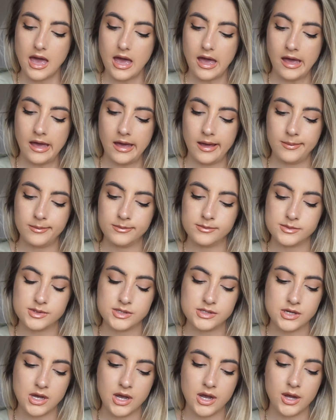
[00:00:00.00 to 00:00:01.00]

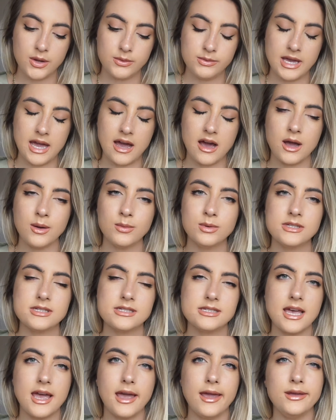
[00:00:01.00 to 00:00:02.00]
So yeah, I would
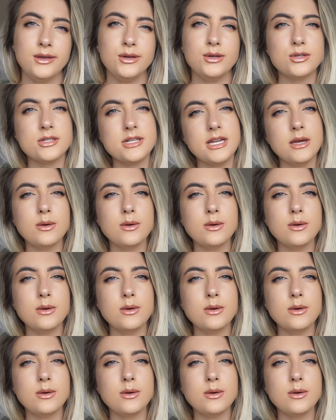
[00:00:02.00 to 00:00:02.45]
say usually